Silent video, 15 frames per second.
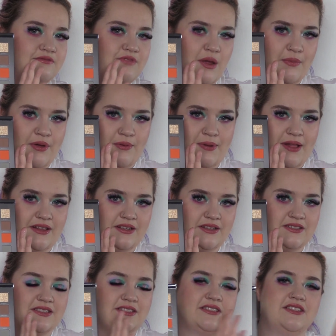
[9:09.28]
rainbow
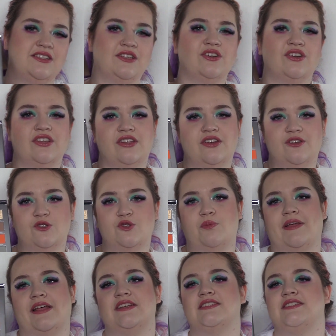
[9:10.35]
palettes. You look at the
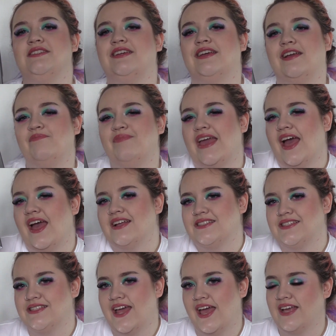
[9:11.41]
neutral palettes and you're like, yeah,
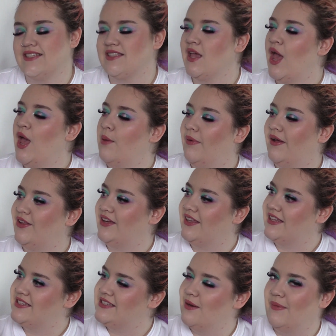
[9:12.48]
it's nice. But I look
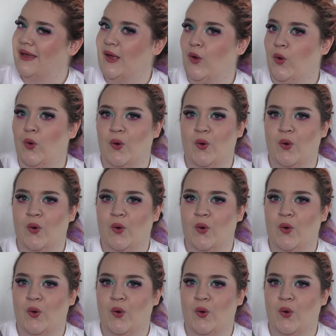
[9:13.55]
at these and I'm like,